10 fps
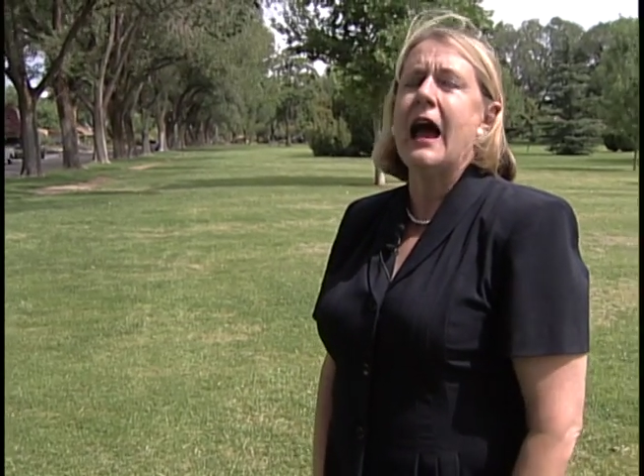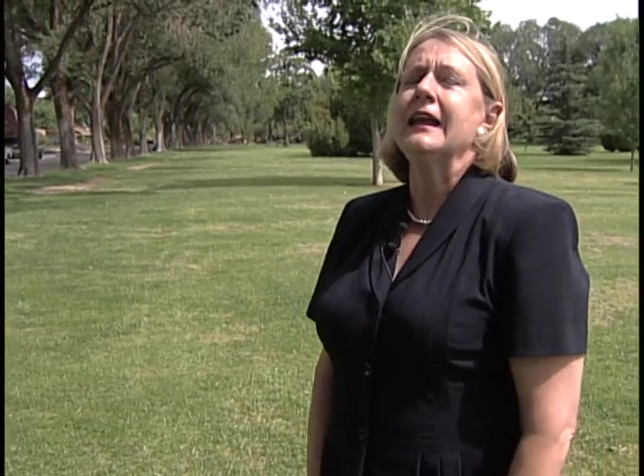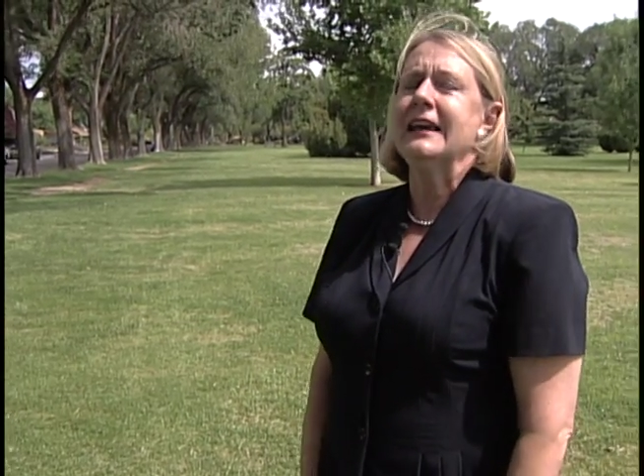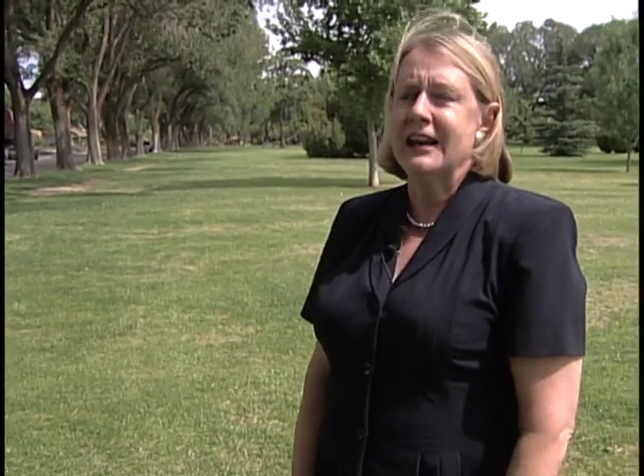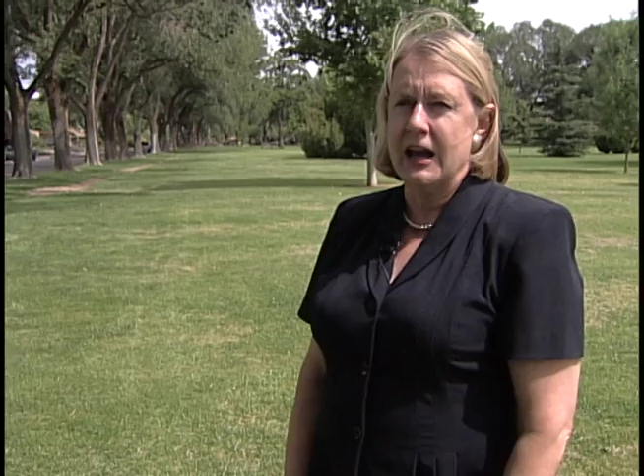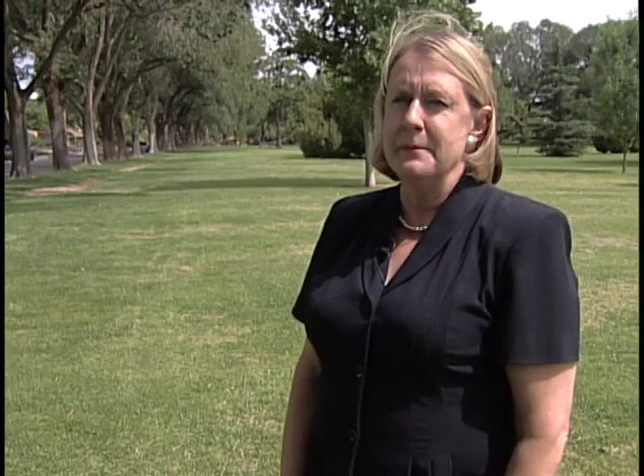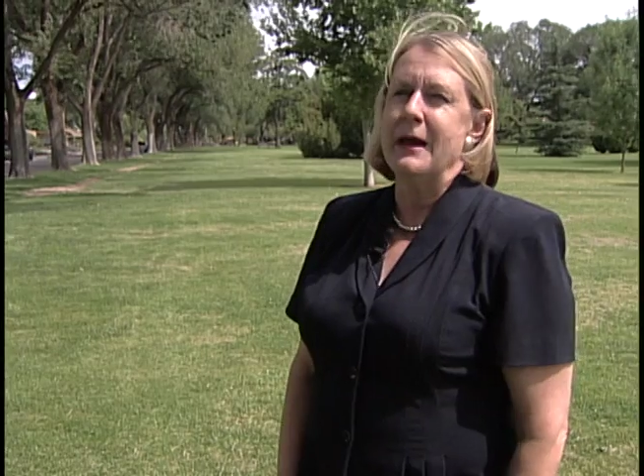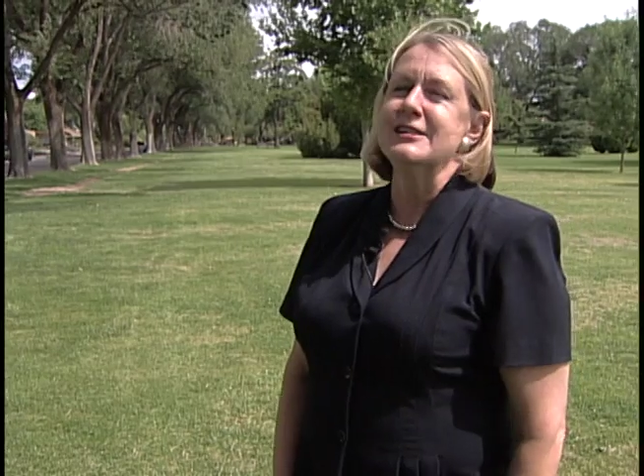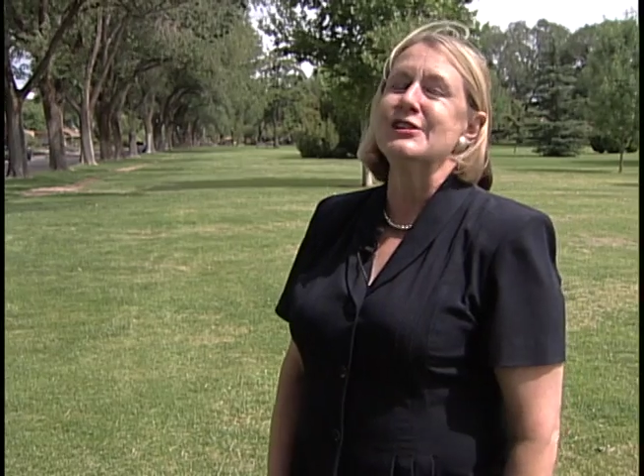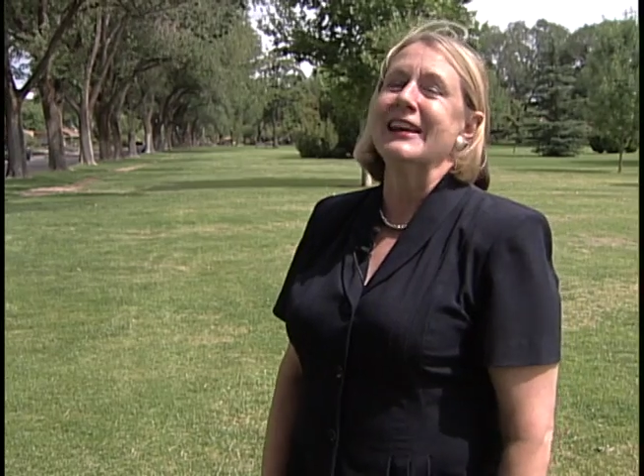I cannot
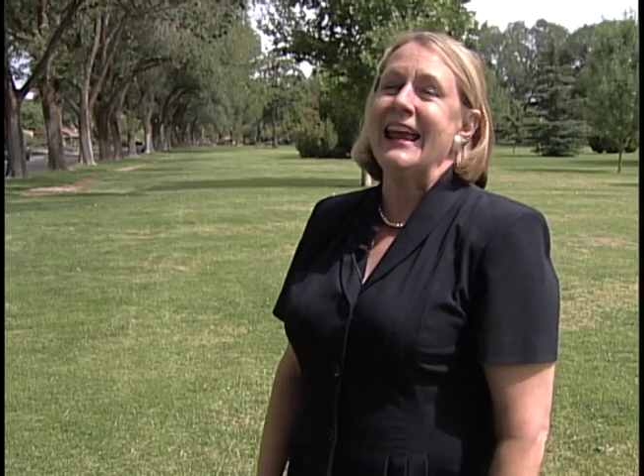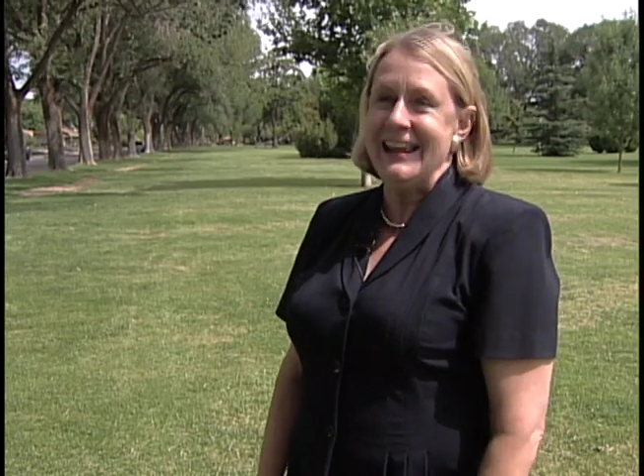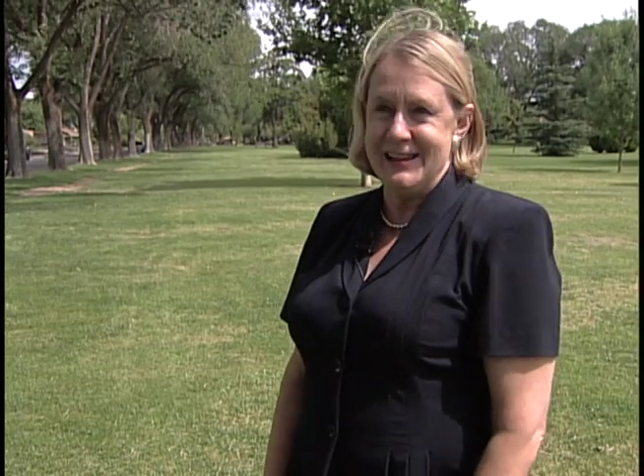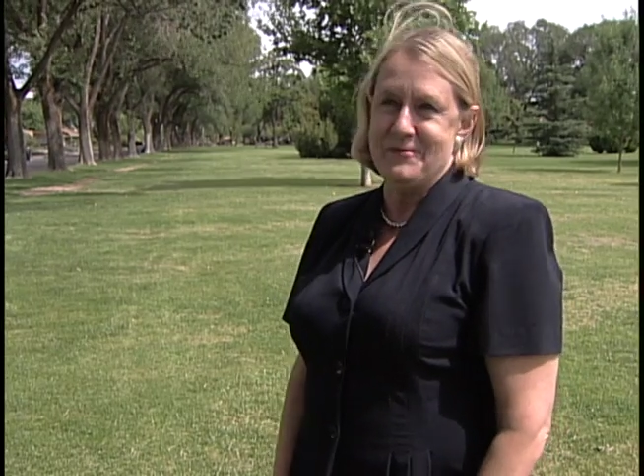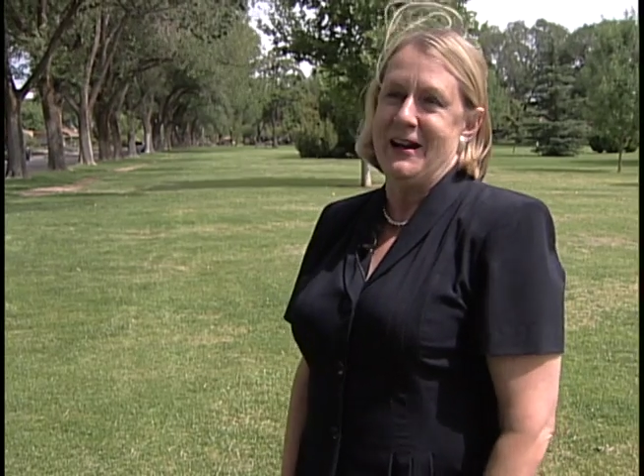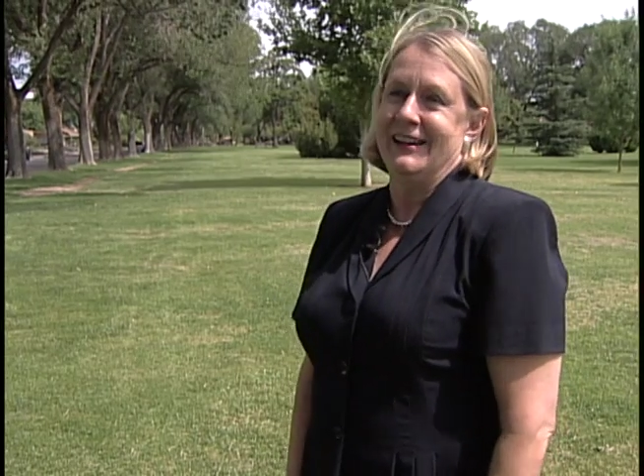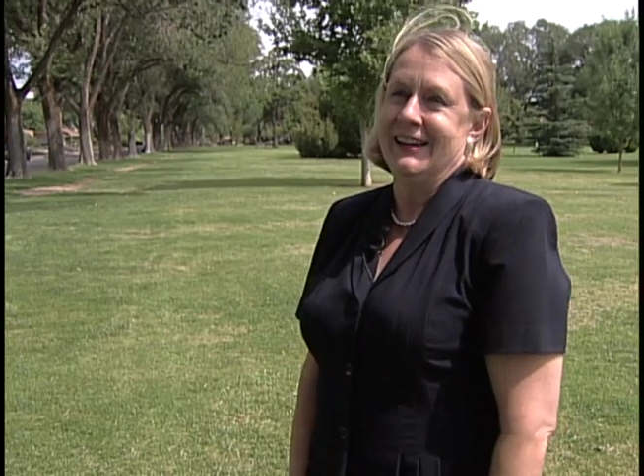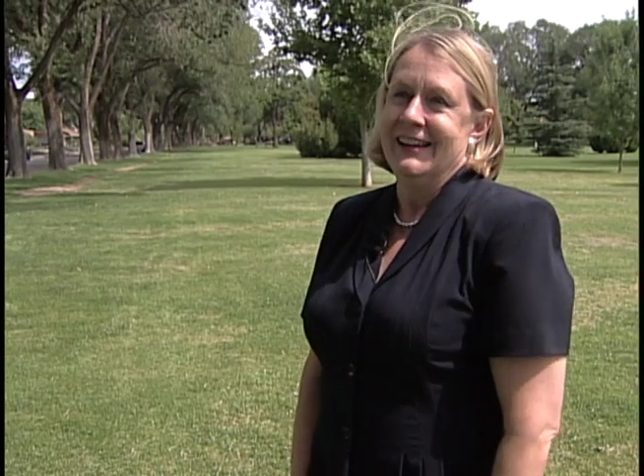imagine any way